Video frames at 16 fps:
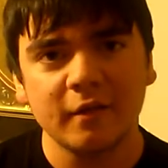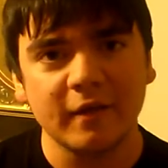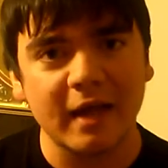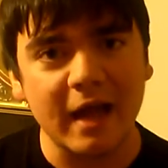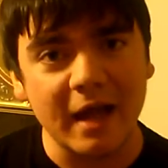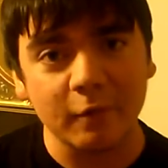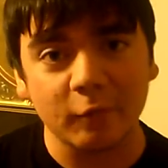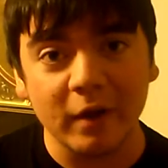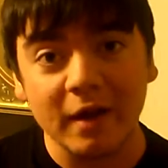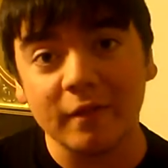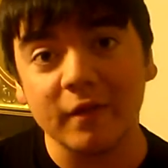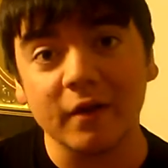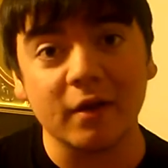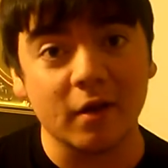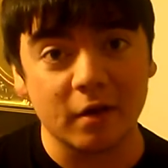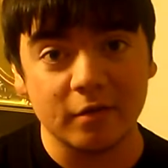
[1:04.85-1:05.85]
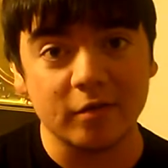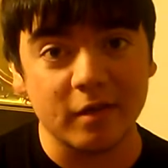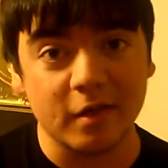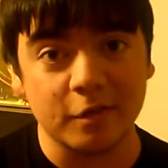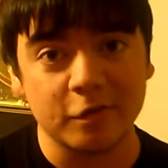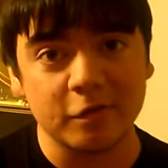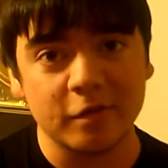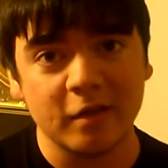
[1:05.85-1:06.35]
The guy ran the
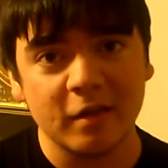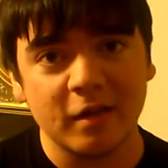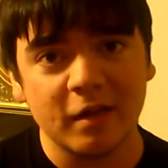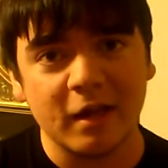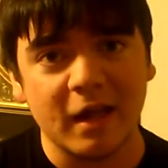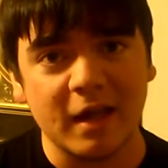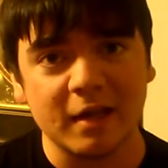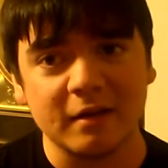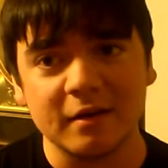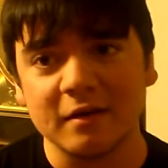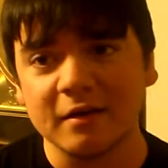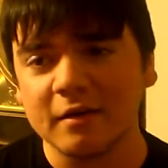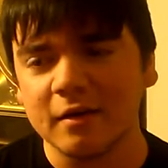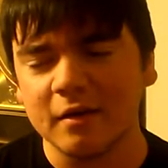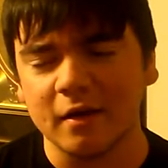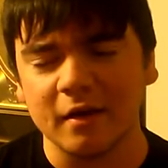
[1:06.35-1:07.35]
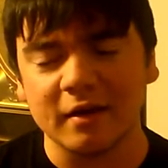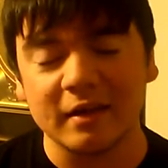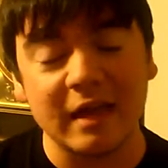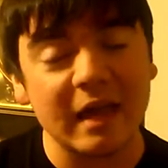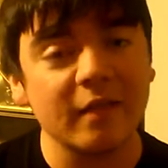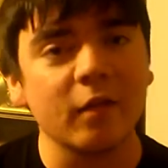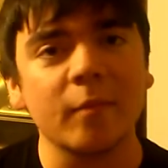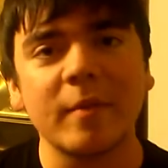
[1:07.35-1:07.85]
contest, and
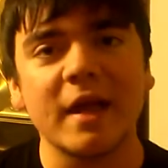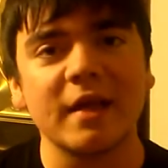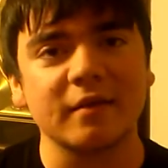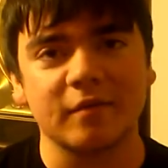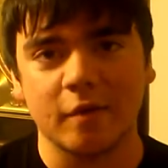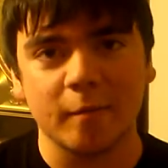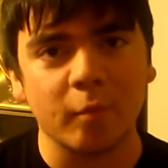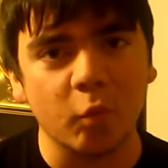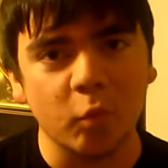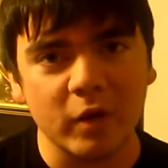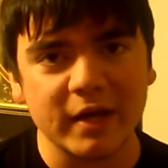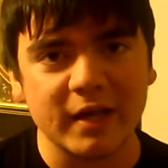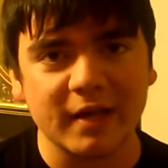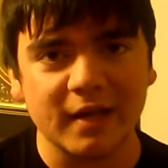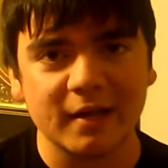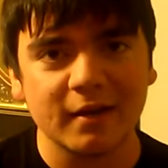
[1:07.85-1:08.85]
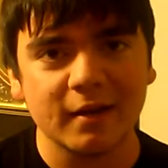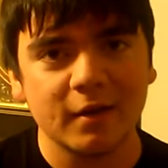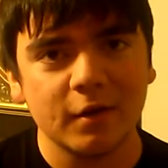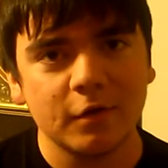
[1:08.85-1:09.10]
Caleb ends up winning it.